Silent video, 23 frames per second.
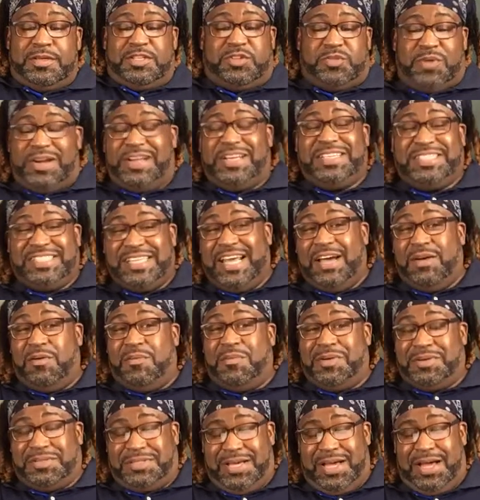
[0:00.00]
Do I need to say that one
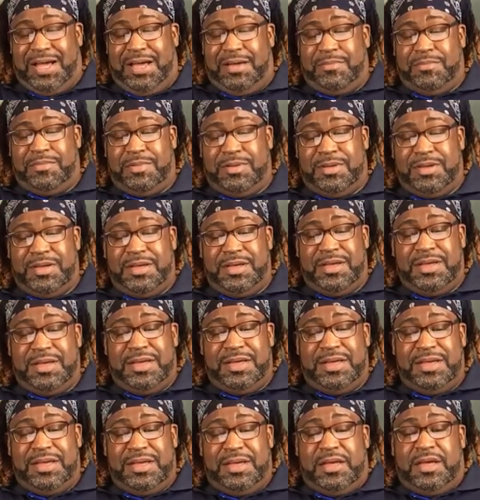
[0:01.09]
more time?
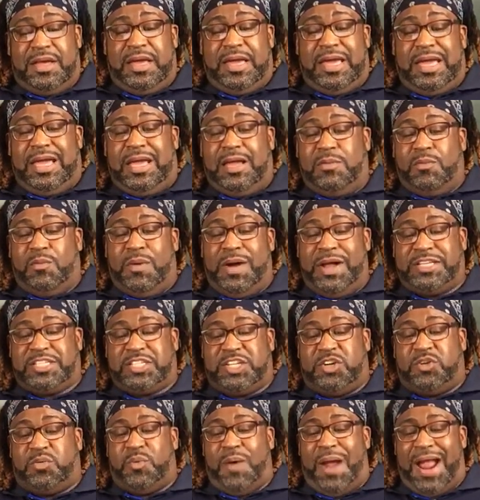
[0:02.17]
In
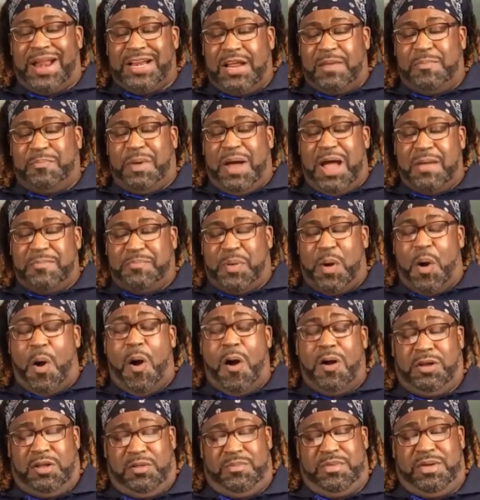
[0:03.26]
which, granted by
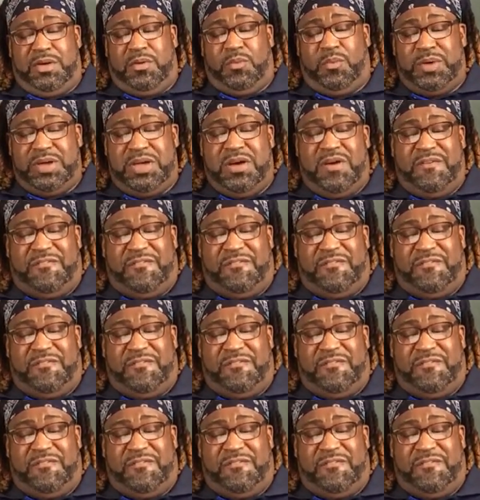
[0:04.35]
Parliament, we